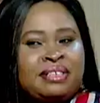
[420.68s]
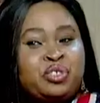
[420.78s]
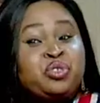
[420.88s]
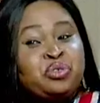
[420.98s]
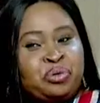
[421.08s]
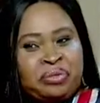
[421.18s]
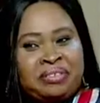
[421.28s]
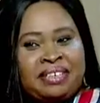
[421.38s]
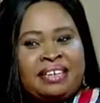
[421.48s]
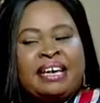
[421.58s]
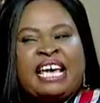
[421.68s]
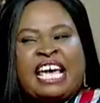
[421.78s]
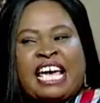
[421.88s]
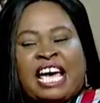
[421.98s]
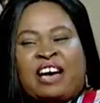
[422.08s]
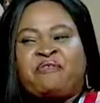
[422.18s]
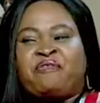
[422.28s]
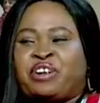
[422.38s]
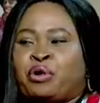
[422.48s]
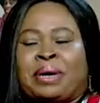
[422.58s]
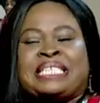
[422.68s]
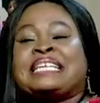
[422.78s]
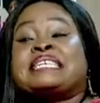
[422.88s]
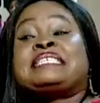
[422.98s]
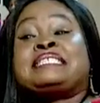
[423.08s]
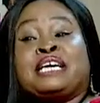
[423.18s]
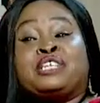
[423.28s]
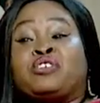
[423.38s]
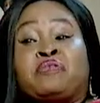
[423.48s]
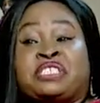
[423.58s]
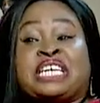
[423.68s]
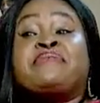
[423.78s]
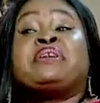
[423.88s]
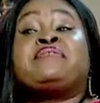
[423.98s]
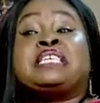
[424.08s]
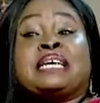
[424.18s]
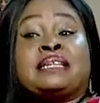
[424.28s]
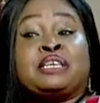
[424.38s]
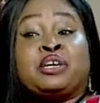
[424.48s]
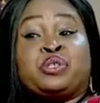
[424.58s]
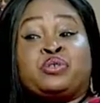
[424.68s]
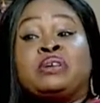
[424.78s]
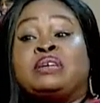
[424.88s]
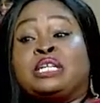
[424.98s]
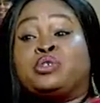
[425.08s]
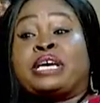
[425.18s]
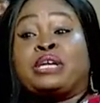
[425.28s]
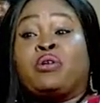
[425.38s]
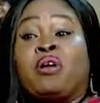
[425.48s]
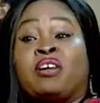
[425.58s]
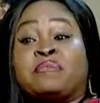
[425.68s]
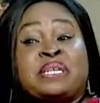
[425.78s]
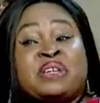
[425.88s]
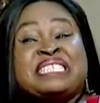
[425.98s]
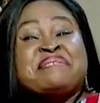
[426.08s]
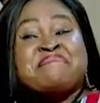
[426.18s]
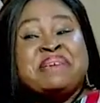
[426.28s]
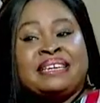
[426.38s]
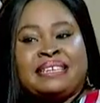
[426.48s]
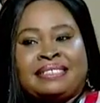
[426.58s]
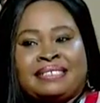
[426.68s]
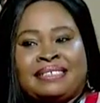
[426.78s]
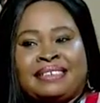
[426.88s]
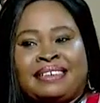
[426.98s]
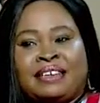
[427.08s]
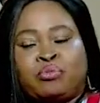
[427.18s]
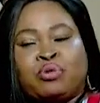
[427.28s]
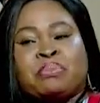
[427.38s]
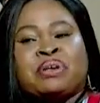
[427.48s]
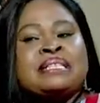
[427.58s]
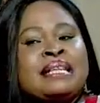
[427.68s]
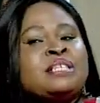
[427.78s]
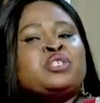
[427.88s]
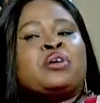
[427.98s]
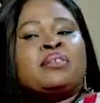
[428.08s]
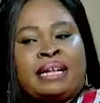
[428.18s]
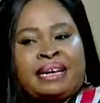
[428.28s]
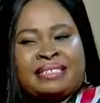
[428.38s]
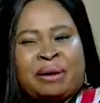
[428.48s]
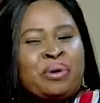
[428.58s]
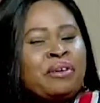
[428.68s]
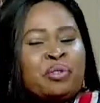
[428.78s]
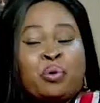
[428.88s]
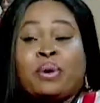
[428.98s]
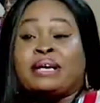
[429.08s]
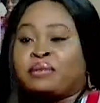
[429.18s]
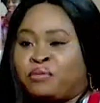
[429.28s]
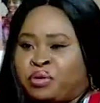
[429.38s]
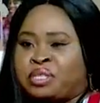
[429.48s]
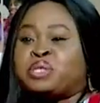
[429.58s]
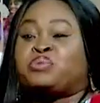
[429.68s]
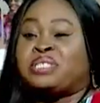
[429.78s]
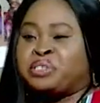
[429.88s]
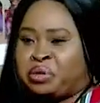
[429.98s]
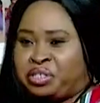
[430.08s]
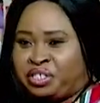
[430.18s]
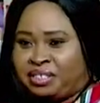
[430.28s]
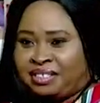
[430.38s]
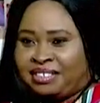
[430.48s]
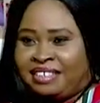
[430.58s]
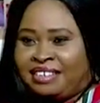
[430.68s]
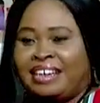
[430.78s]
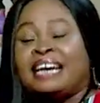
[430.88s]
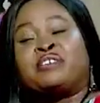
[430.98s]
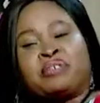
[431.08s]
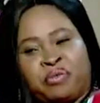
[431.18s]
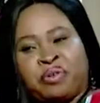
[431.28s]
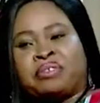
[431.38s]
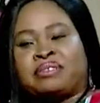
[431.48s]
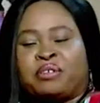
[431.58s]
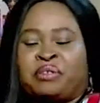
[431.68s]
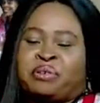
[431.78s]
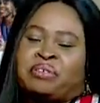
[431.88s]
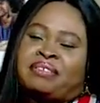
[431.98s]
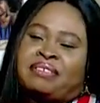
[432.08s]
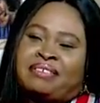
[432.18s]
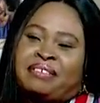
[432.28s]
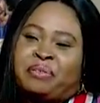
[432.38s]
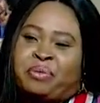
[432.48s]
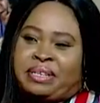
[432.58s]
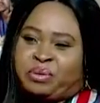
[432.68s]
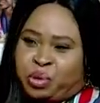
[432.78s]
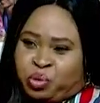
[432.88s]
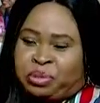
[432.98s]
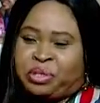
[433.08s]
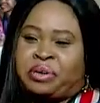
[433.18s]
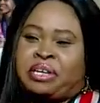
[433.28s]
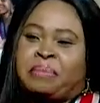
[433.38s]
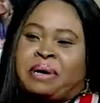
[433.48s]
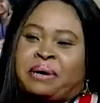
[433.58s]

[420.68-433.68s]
true. No matter the stage of a child, even if the child tells you, it's okay, don't hug me, it doesn't mean it. We must learn to connect. And one of the ways, of course, is with touch. And of course, other ways, which we'll be talking about.